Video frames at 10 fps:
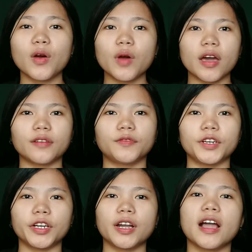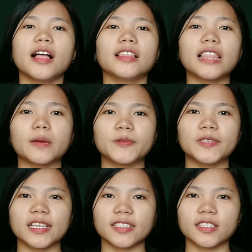However,
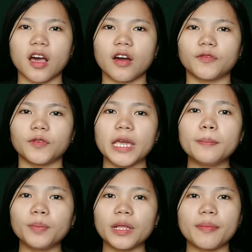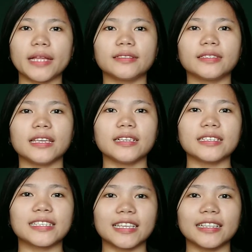lapses of
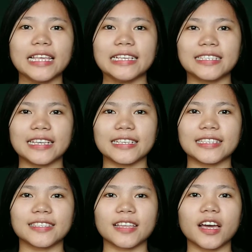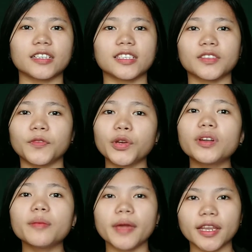implementing still exist as
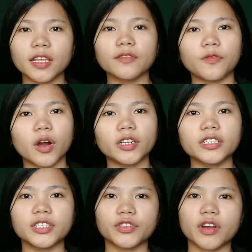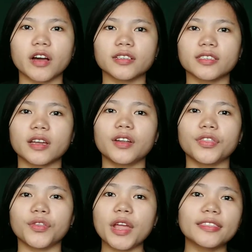few remaining forest
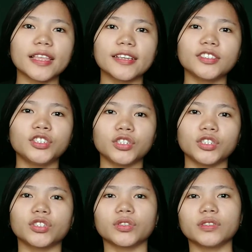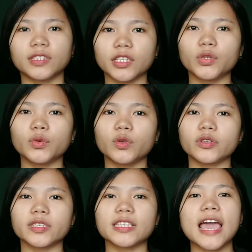tracts are threatened due to
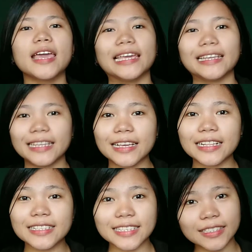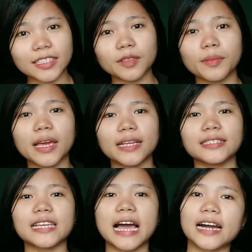continuous illegal
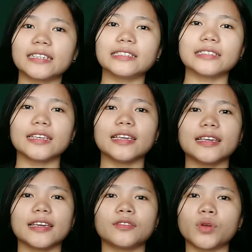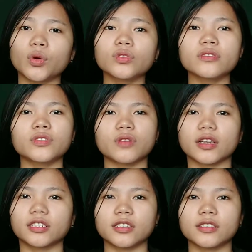settlement, hunting, and road
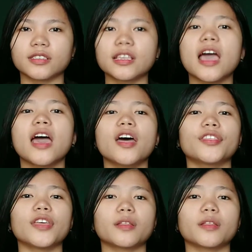constructions